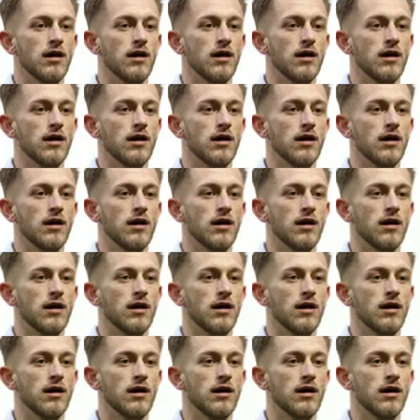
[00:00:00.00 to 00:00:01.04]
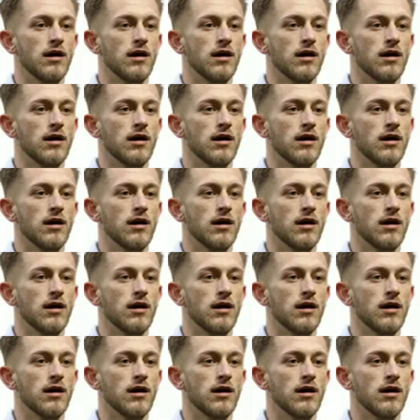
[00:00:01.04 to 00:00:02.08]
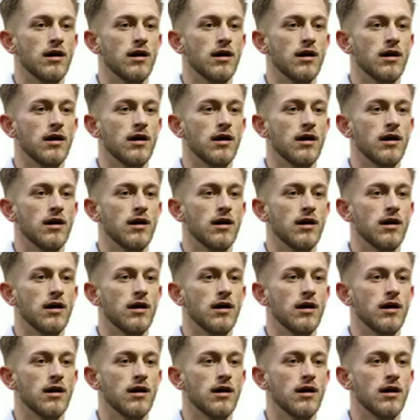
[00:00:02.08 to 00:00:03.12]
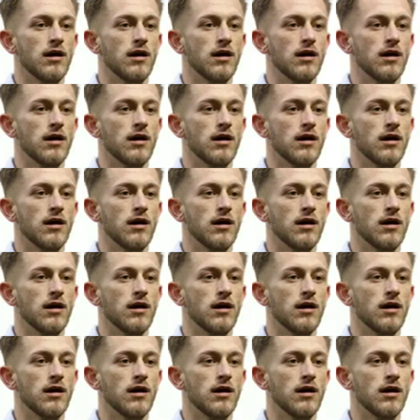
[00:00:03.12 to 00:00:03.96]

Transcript: This person isn't speaking.